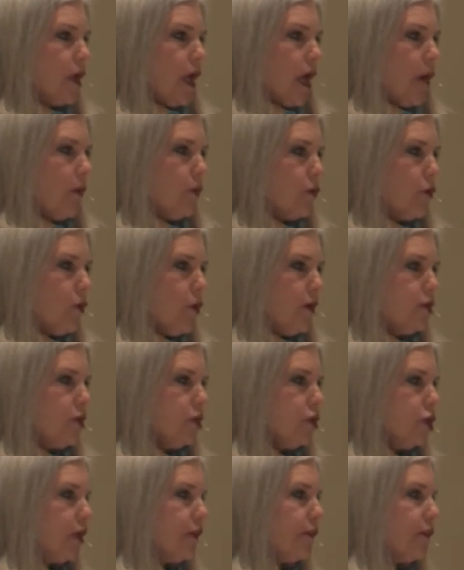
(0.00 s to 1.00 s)
and we're going to
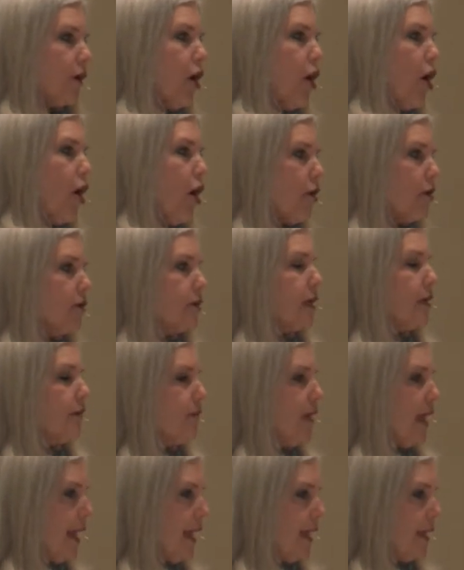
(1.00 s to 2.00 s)
look at the heart of
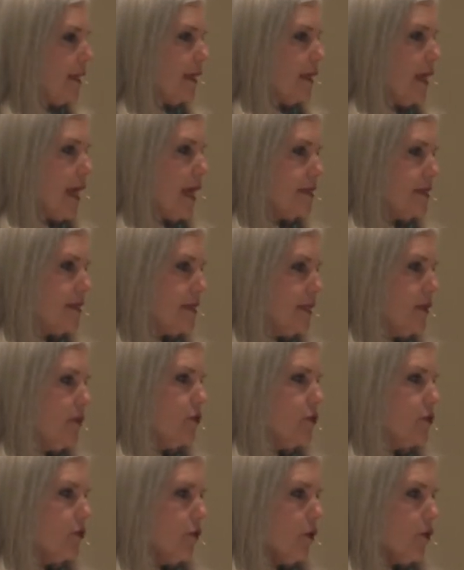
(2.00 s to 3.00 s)
Hannah as seen
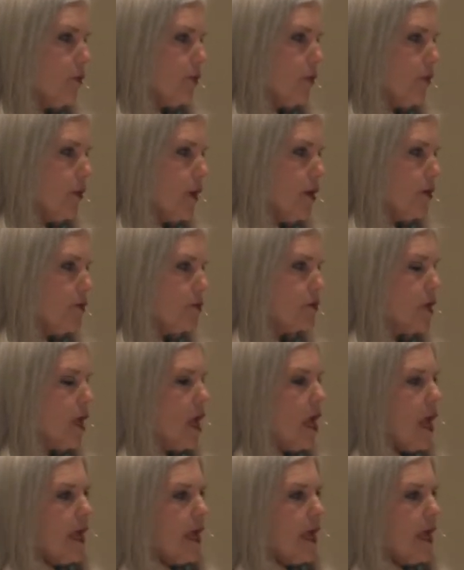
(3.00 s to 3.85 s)
through her prayers.